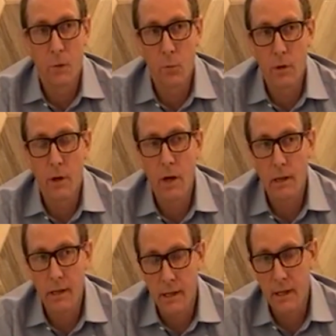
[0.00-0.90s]
We're
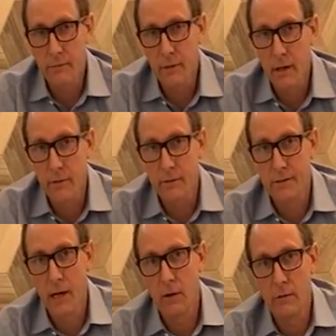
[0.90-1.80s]
not like every other
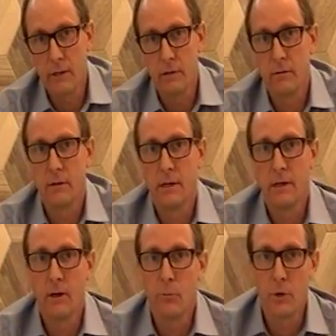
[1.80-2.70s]
town
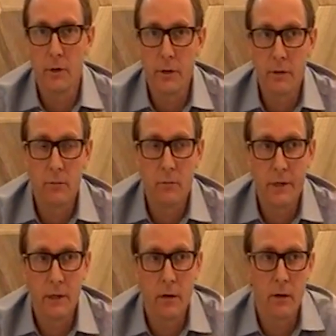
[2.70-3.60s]
in Alberta.
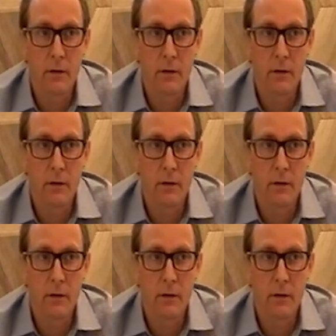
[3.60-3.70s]
We